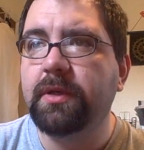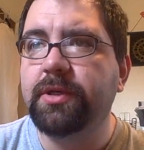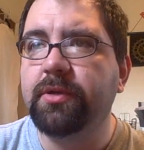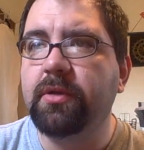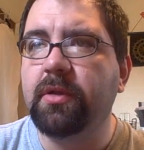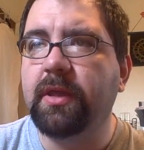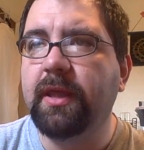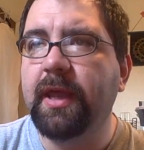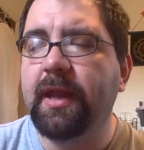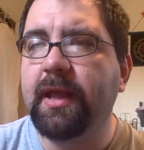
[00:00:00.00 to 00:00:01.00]
Rachel
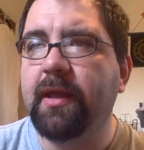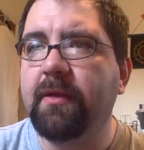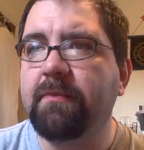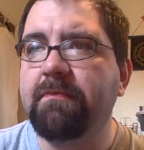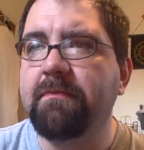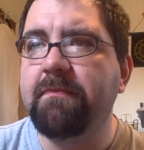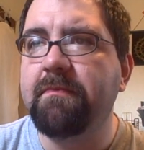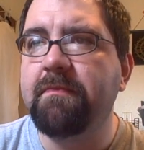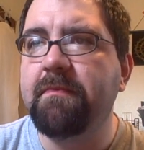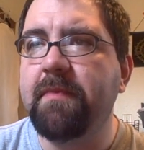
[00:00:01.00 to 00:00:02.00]

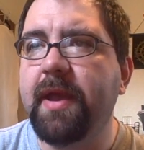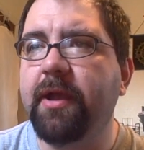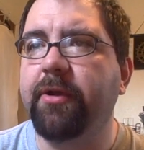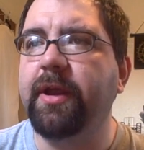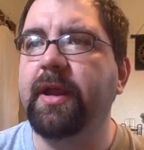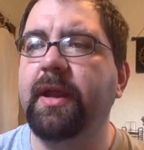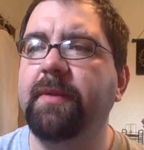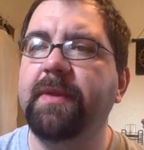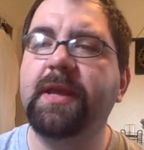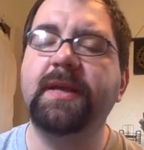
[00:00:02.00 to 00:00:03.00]
Getting
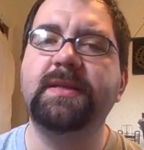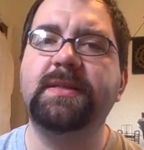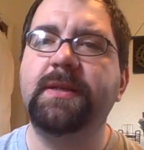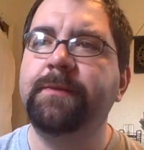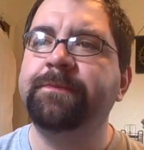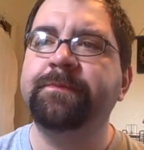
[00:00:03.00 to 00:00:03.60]
Married, because